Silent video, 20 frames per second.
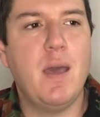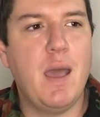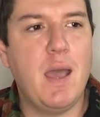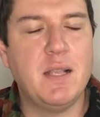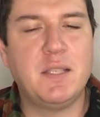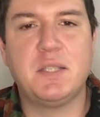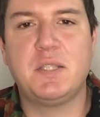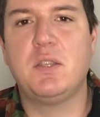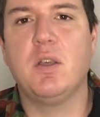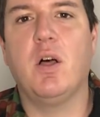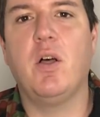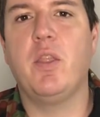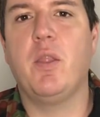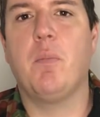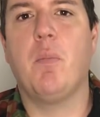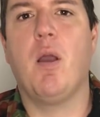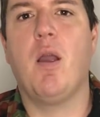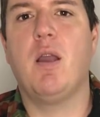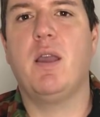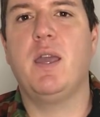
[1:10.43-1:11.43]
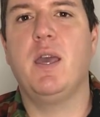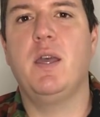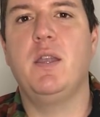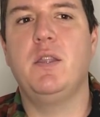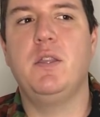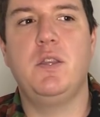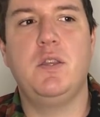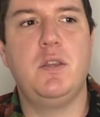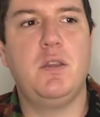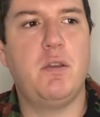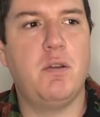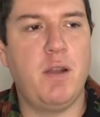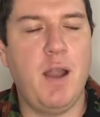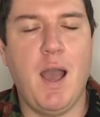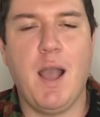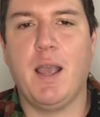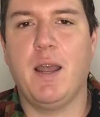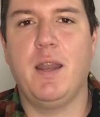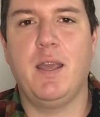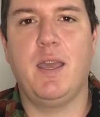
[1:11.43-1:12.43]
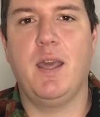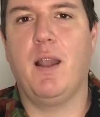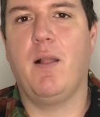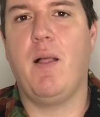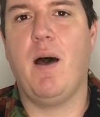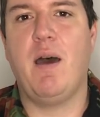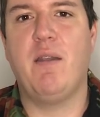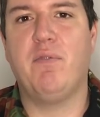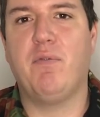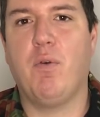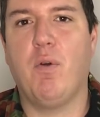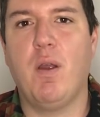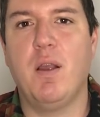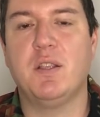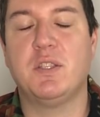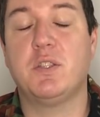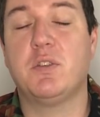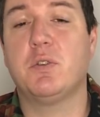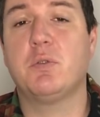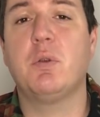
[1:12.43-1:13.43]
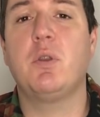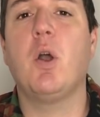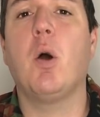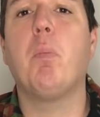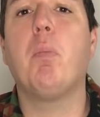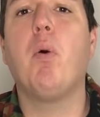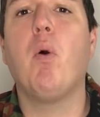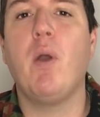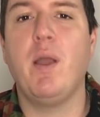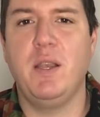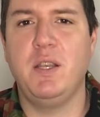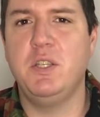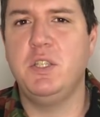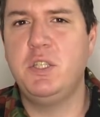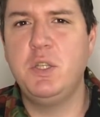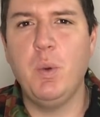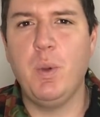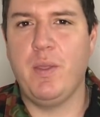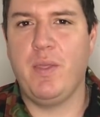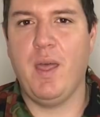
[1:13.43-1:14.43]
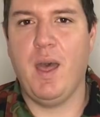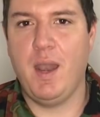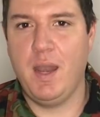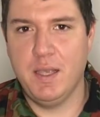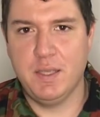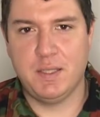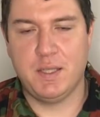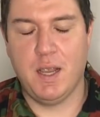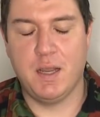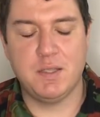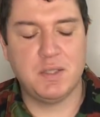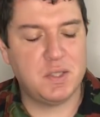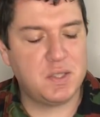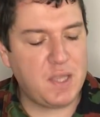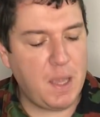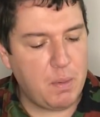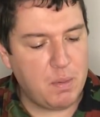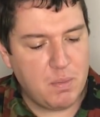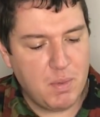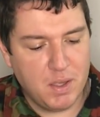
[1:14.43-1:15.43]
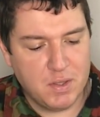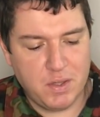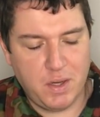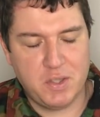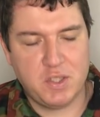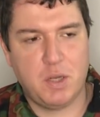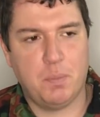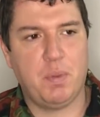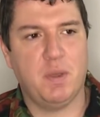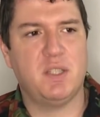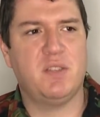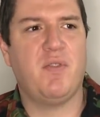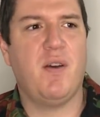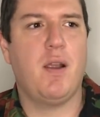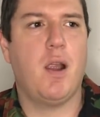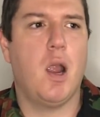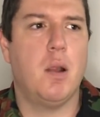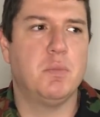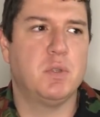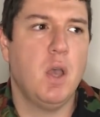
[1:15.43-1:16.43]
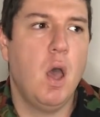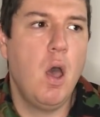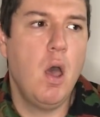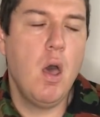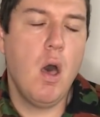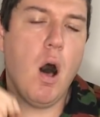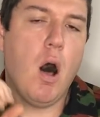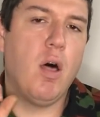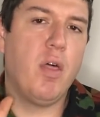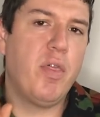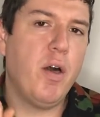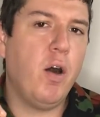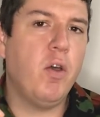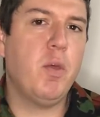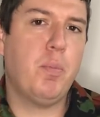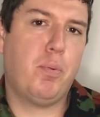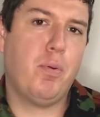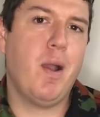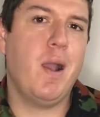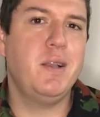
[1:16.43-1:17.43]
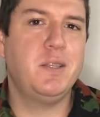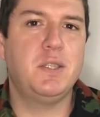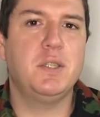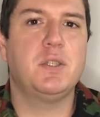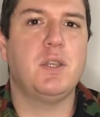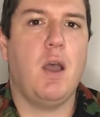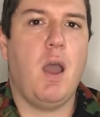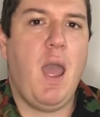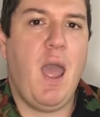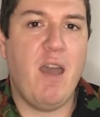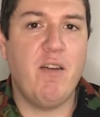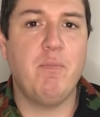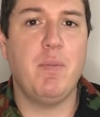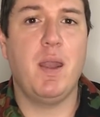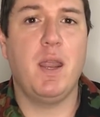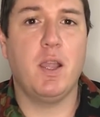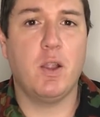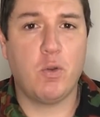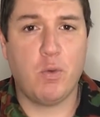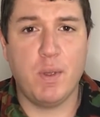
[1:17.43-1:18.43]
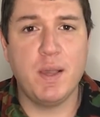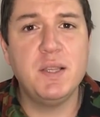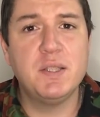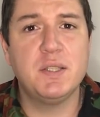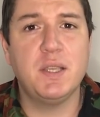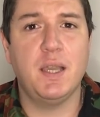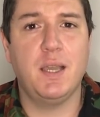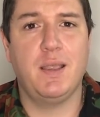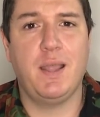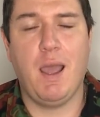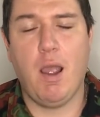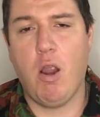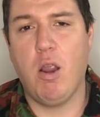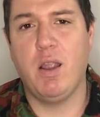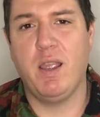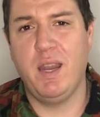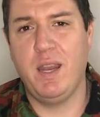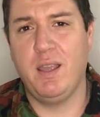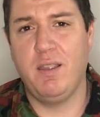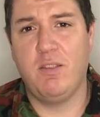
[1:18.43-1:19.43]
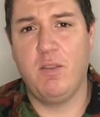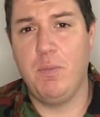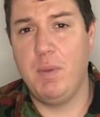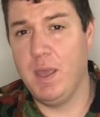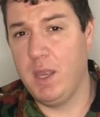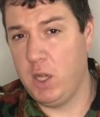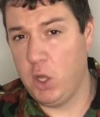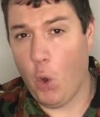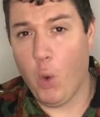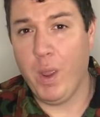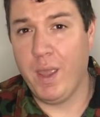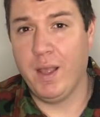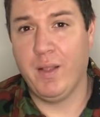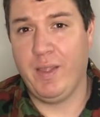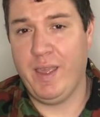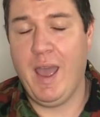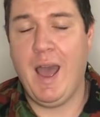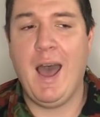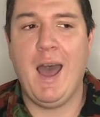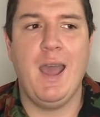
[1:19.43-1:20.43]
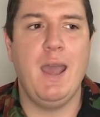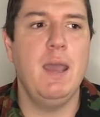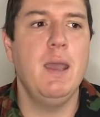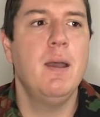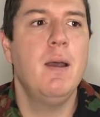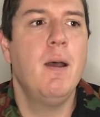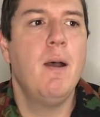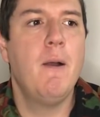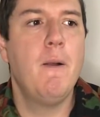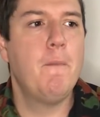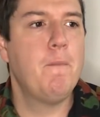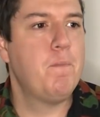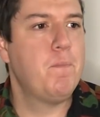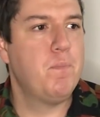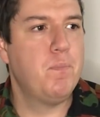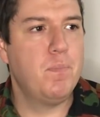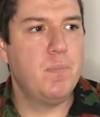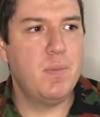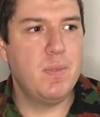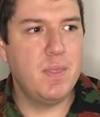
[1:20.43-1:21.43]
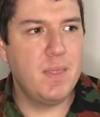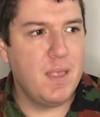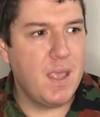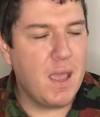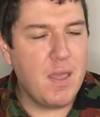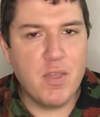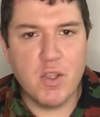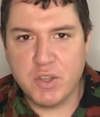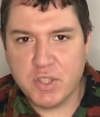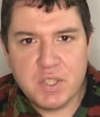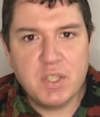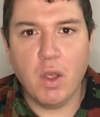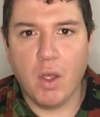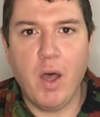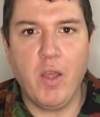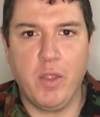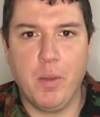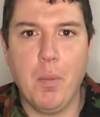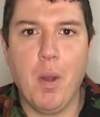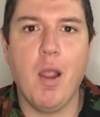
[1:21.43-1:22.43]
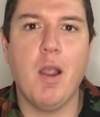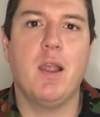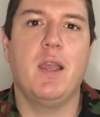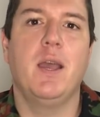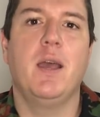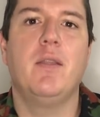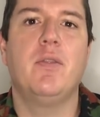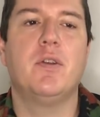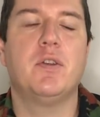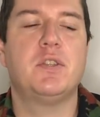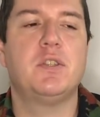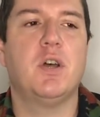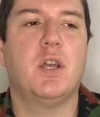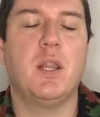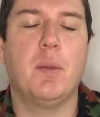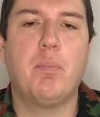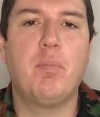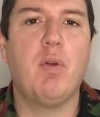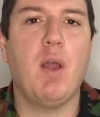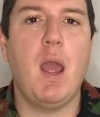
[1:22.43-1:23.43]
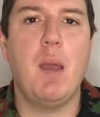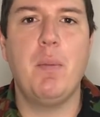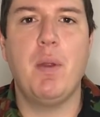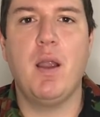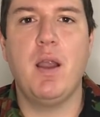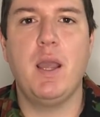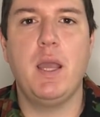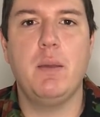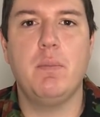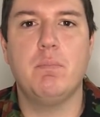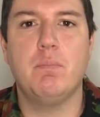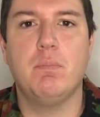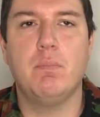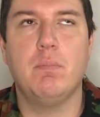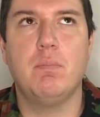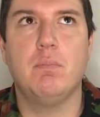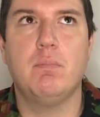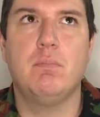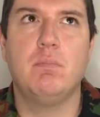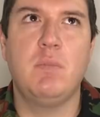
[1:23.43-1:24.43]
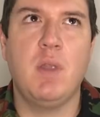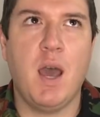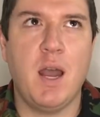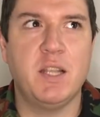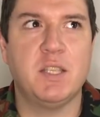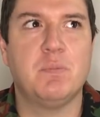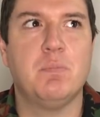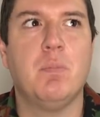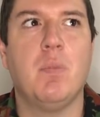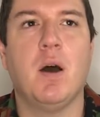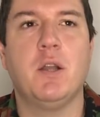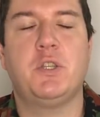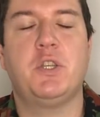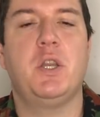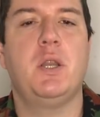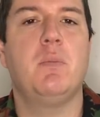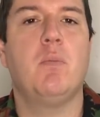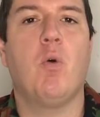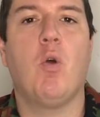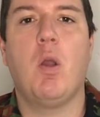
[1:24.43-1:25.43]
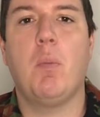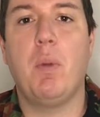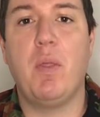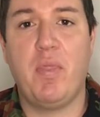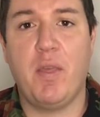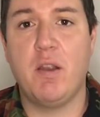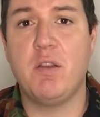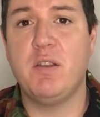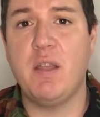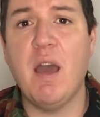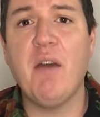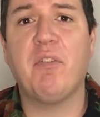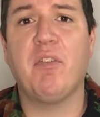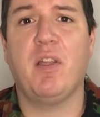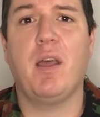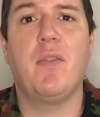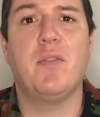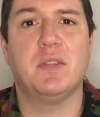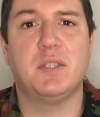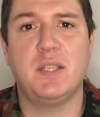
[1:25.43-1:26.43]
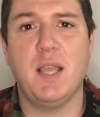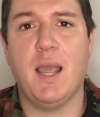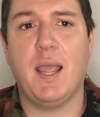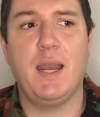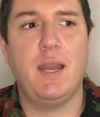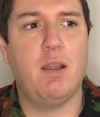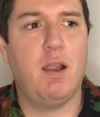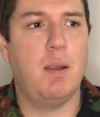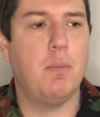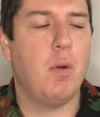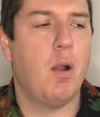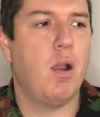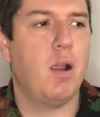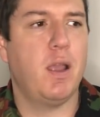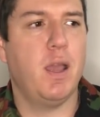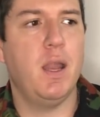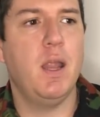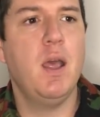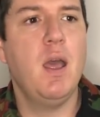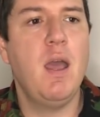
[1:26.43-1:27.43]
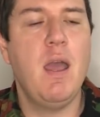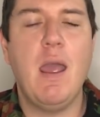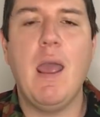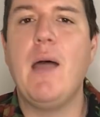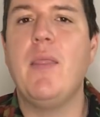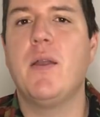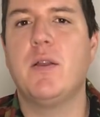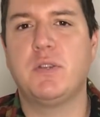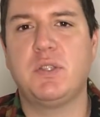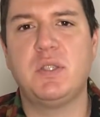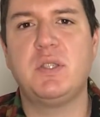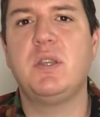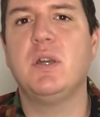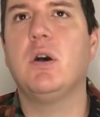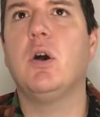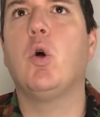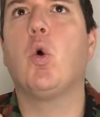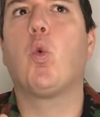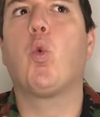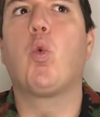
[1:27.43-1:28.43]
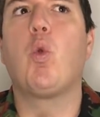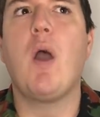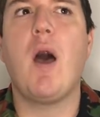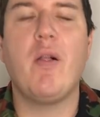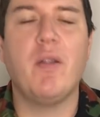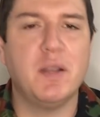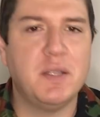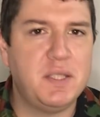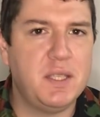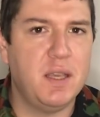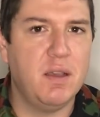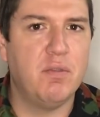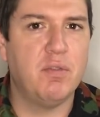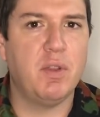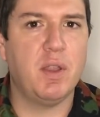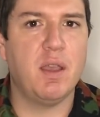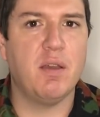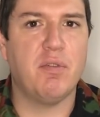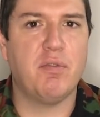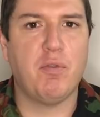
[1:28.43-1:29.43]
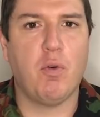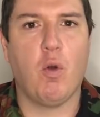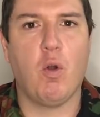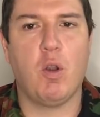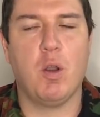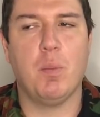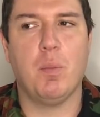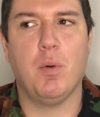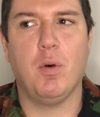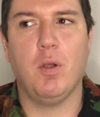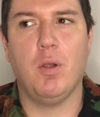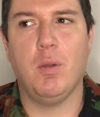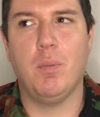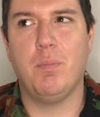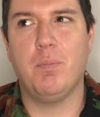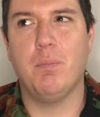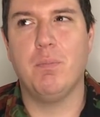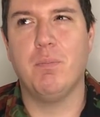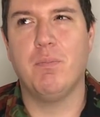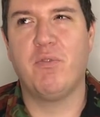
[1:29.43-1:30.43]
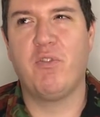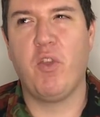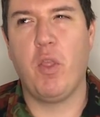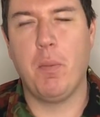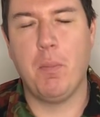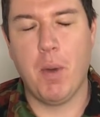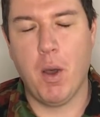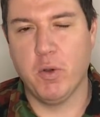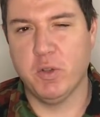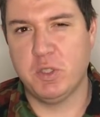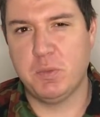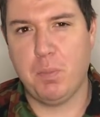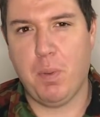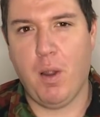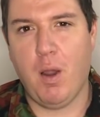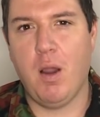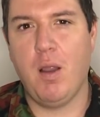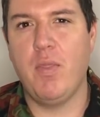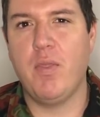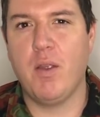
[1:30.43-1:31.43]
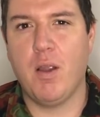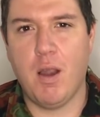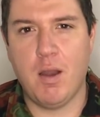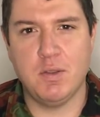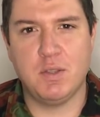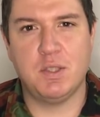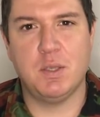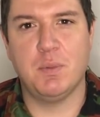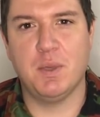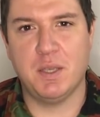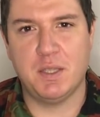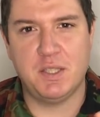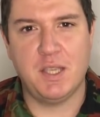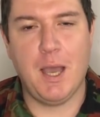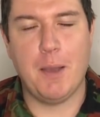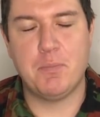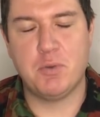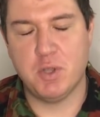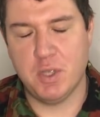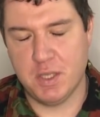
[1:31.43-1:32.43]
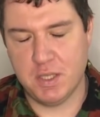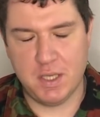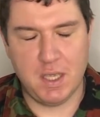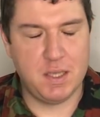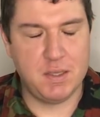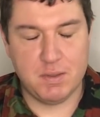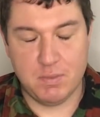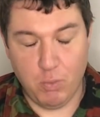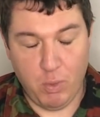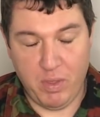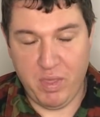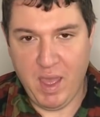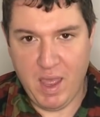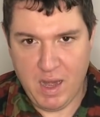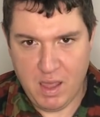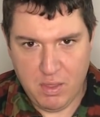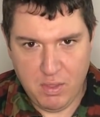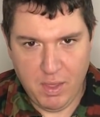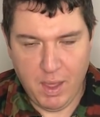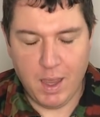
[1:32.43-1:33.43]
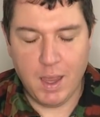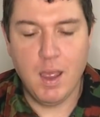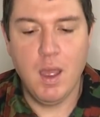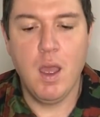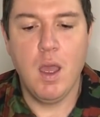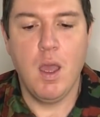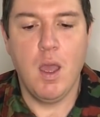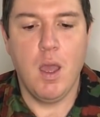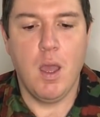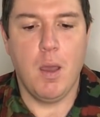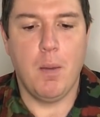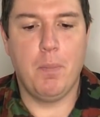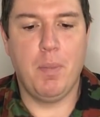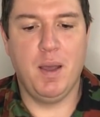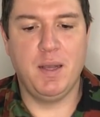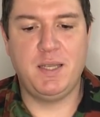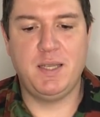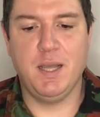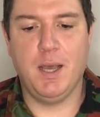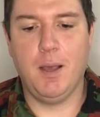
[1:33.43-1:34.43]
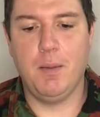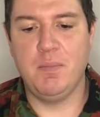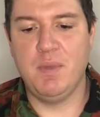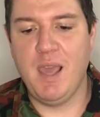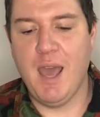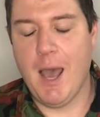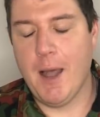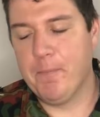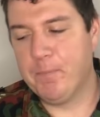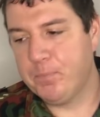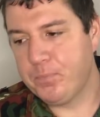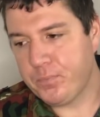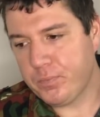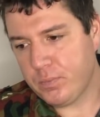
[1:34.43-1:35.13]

It's still on the market. You're not going to get a lot for it. So there's really no point in doing that, is there? It's the same with military surplus firearms. Although the prices have been increasing and they are getting to be annoyingly high, they're still on the market. They're still in the primary not as much anymore, but they're definitely on the secondary market, and they're still relatively affordable for the most part. There are some exceptions, as with anything, but um, yeah.